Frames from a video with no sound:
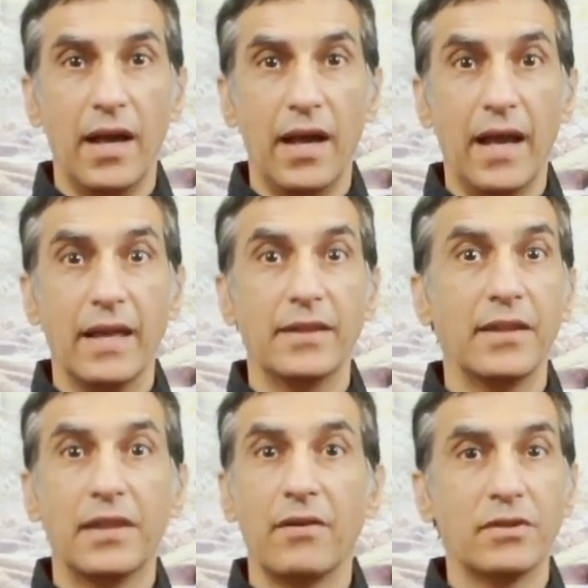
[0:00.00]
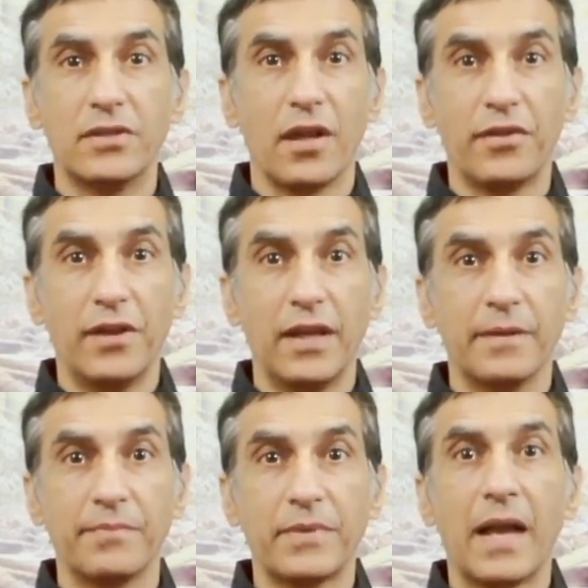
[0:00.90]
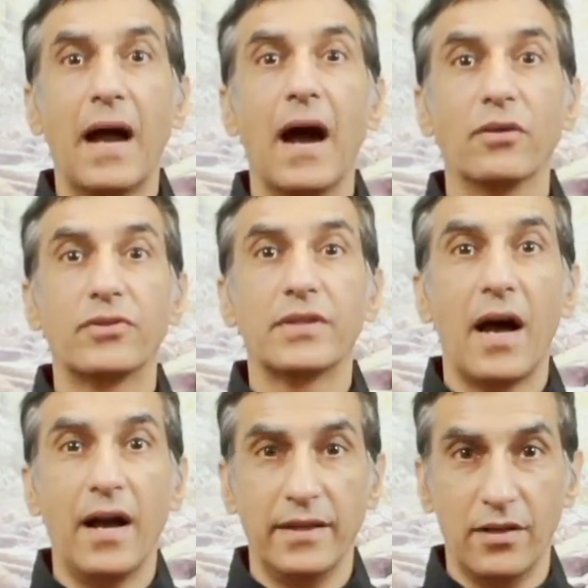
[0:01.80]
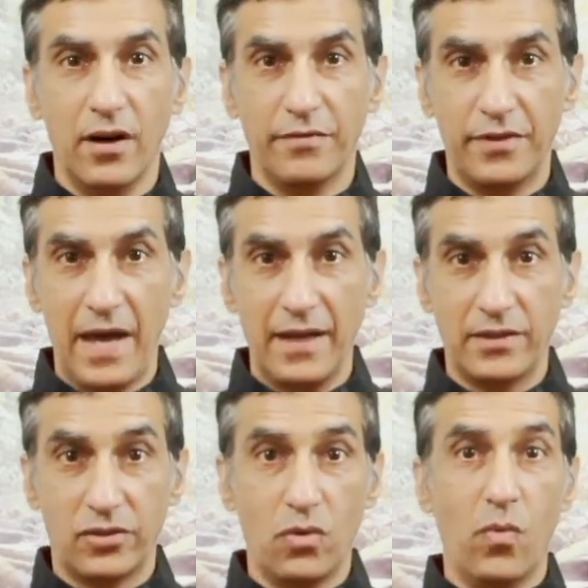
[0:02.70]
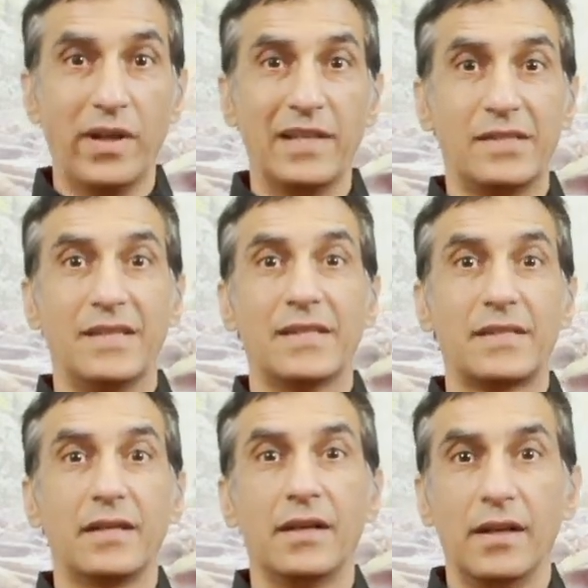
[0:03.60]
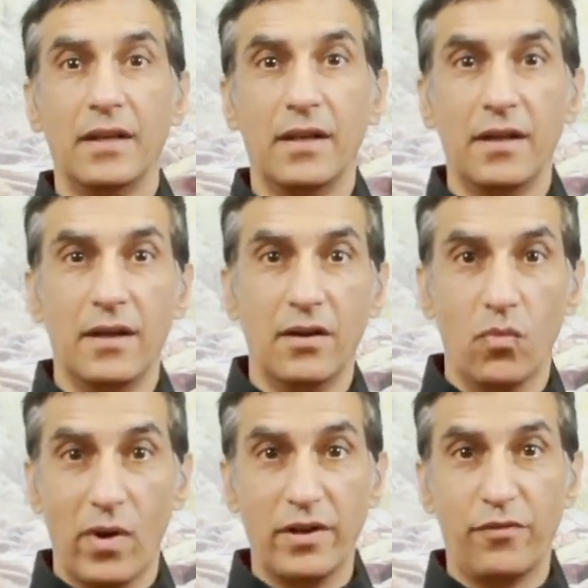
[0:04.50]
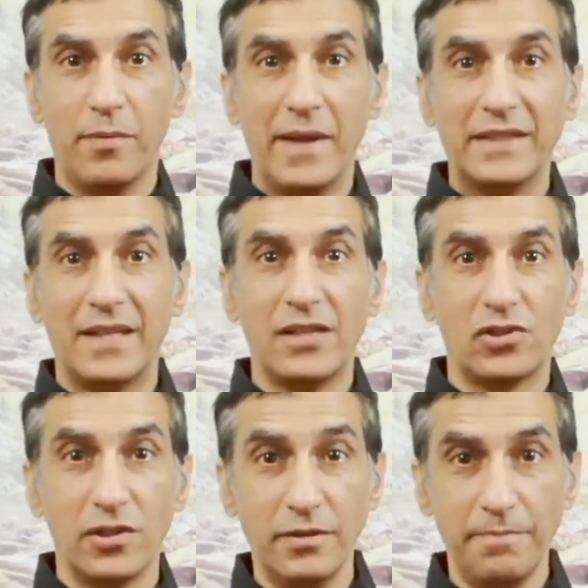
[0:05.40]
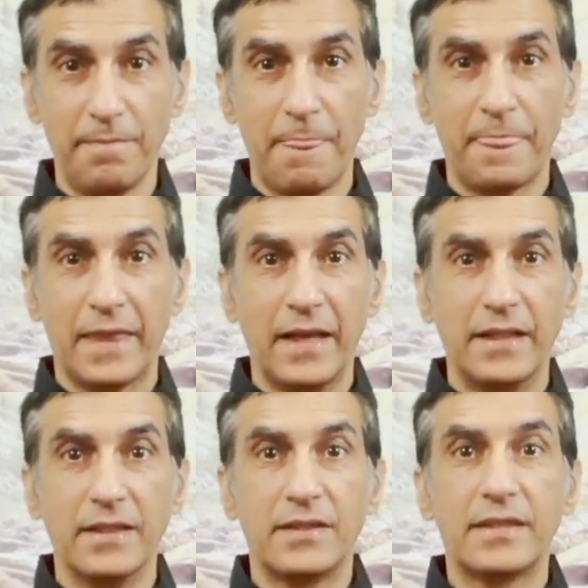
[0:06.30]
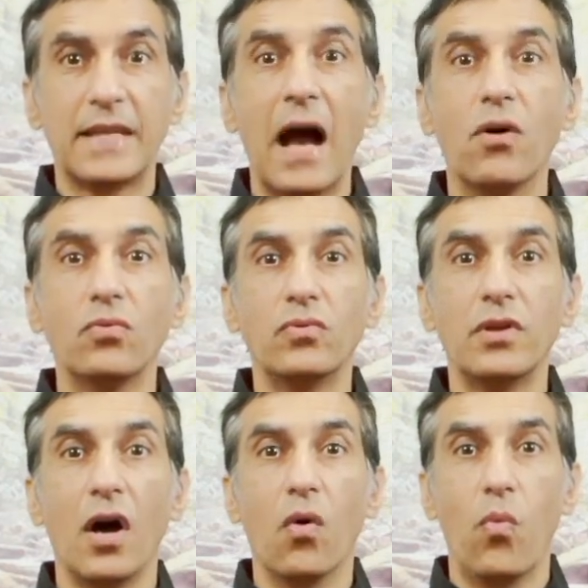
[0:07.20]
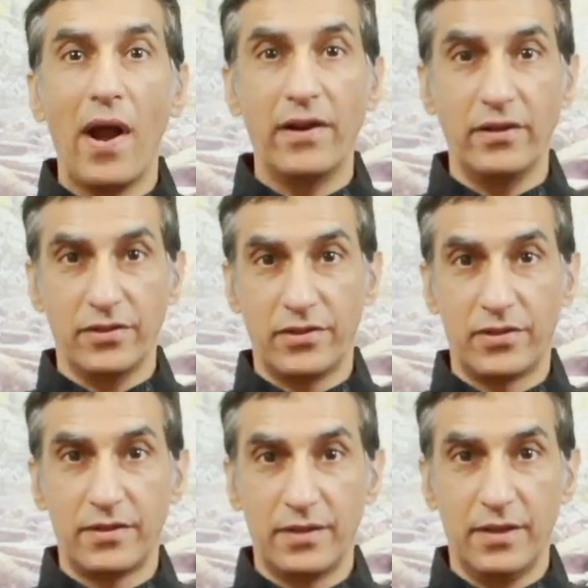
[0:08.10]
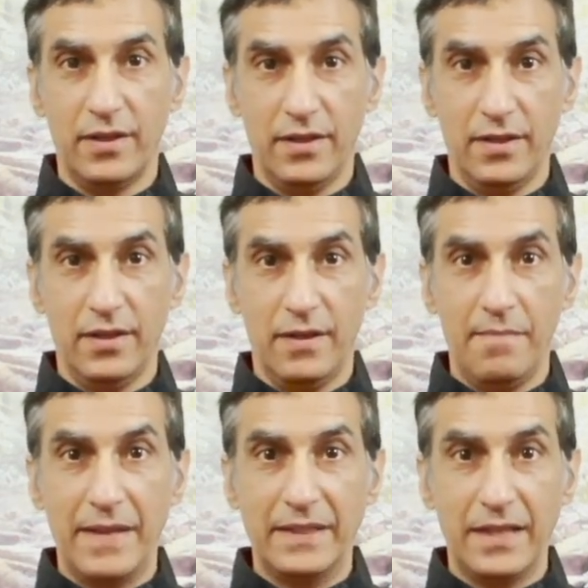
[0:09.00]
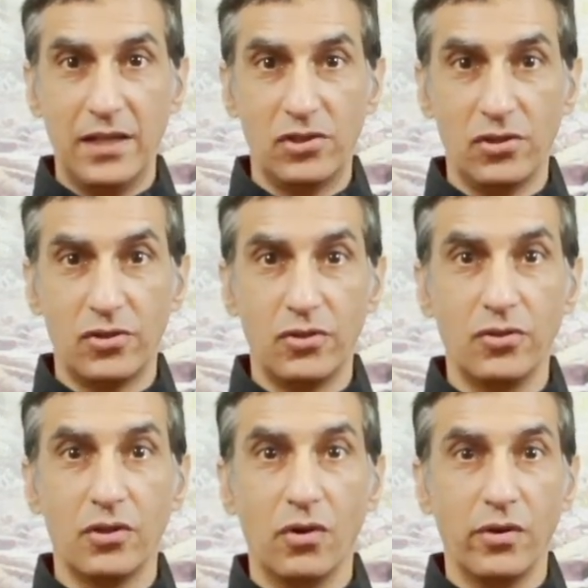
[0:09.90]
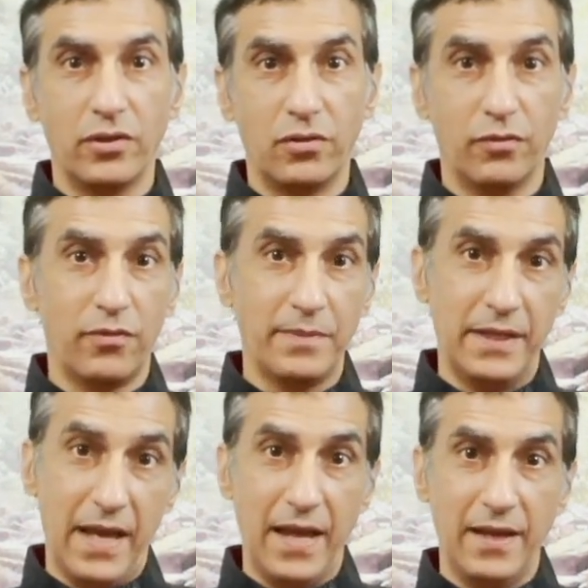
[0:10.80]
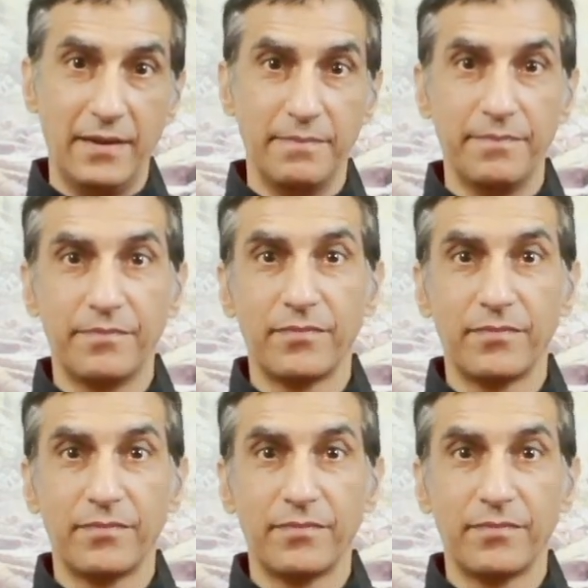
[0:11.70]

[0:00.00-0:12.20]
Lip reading: and that there is nothing outside of that. So what is this wonderful meditation? It is sound awareness meditation. So you're going to, from the name,